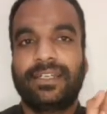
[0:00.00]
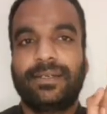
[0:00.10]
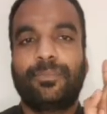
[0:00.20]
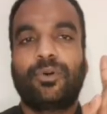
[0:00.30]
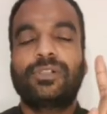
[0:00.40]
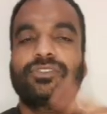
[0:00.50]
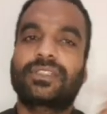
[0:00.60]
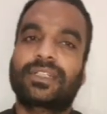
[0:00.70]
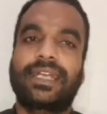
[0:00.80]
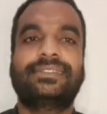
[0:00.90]
Poles on
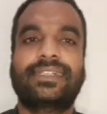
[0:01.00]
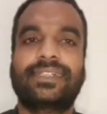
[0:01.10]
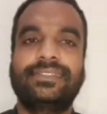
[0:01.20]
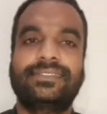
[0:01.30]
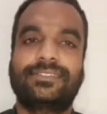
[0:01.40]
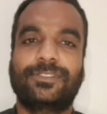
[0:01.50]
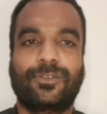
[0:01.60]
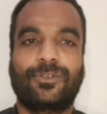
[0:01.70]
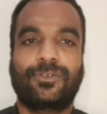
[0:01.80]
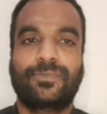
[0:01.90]
the right side is
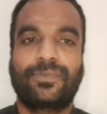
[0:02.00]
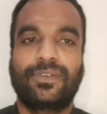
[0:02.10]
0.